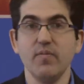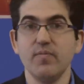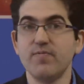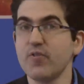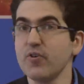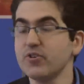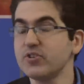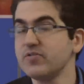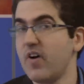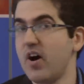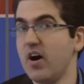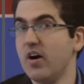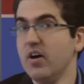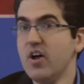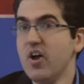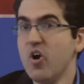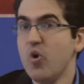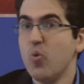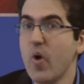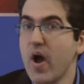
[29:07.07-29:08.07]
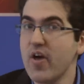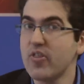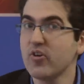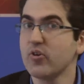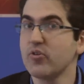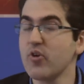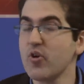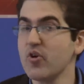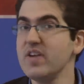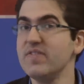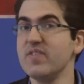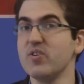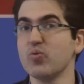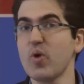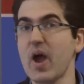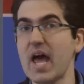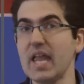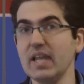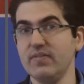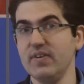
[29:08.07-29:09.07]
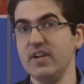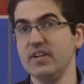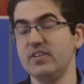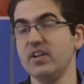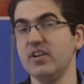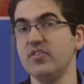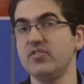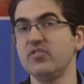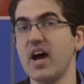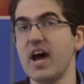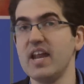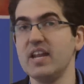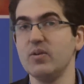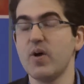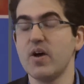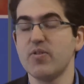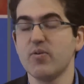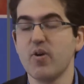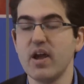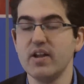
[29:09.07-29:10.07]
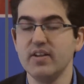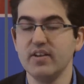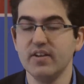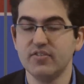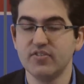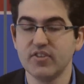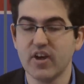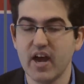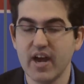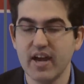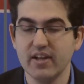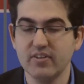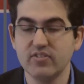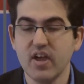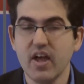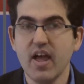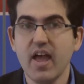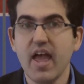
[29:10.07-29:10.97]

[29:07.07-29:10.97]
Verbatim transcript: first of all, whether they're even relevant to deciding whether ID is science,